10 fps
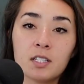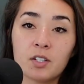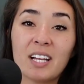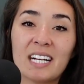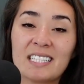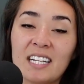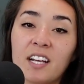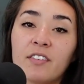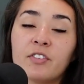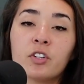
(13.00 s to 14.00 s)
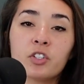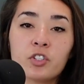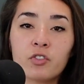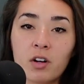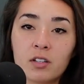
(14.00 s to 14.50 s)
so, like I said, if you're
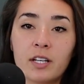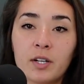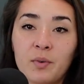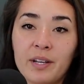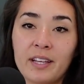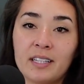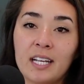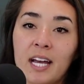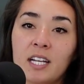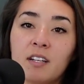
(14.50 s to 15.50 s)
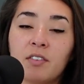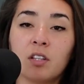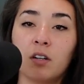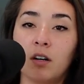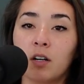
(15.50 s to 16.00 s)
struggling with at the end of a
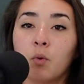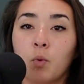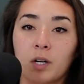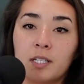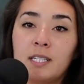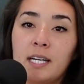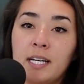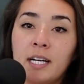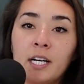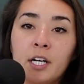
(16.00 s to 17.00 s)
long workday,